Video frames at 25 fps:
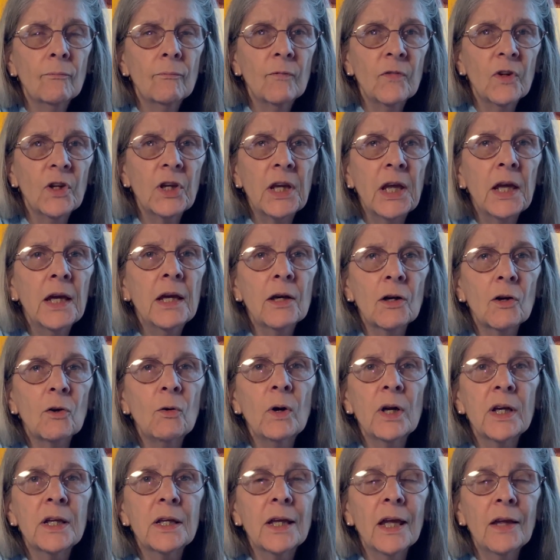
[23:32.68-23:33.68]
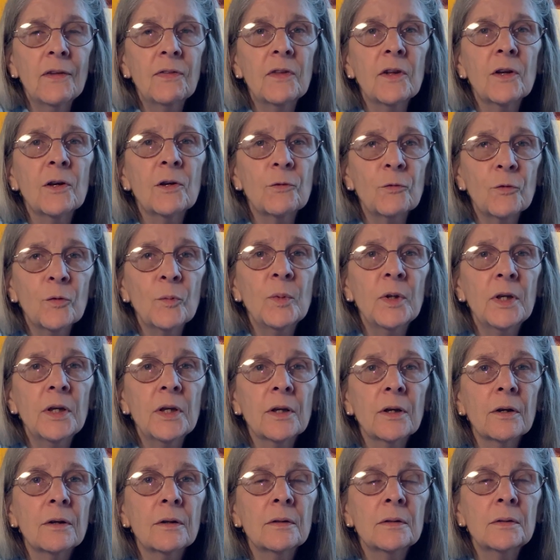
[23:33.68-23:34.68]
can't quite get there from
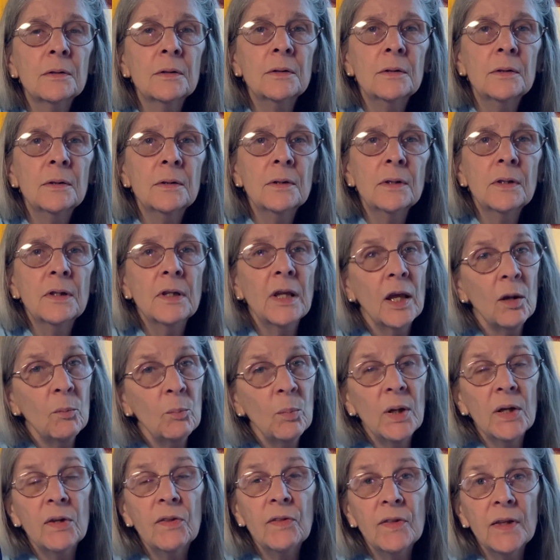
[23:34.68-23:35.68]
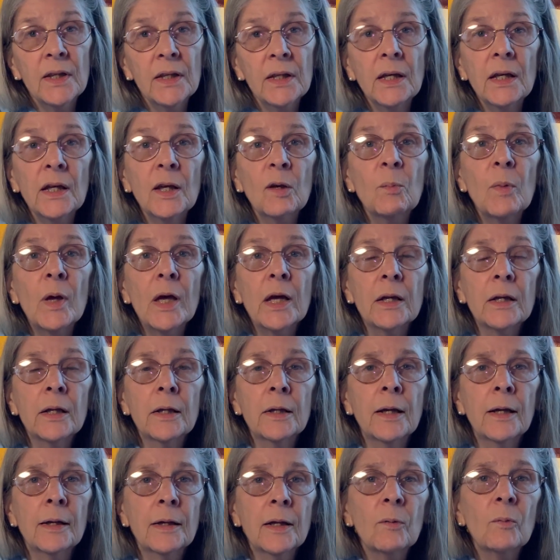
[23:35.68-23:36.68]
here. Not by thinking about it
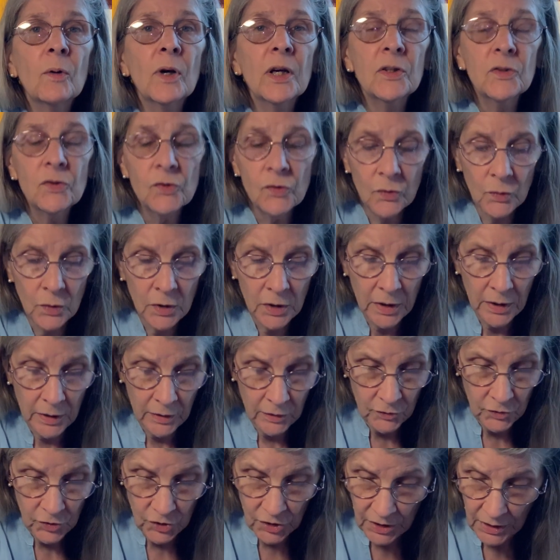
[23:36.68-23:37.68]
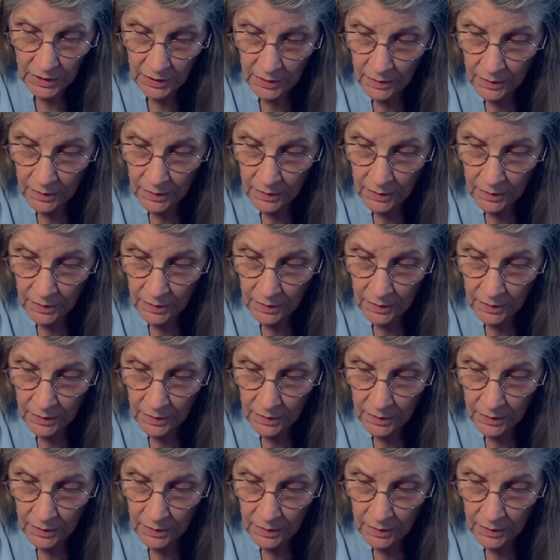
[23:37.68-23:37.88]
anyway, sword energy.